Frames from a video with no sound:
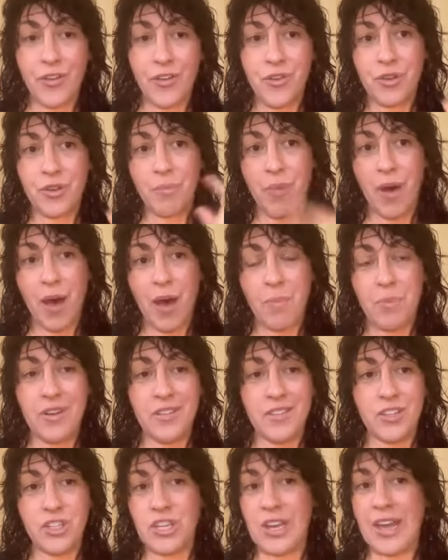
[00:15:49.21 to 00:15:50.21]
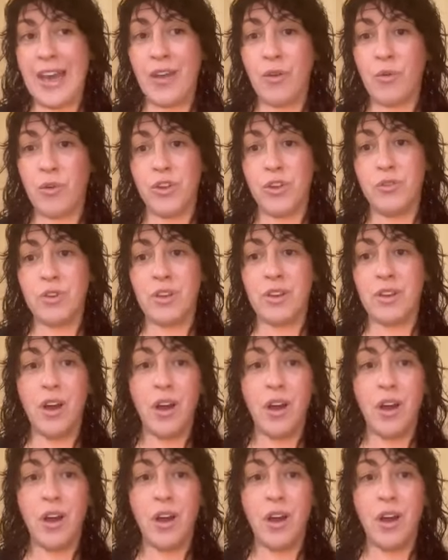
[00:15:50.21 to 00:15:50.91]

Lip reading: You can pop it in the chat or you can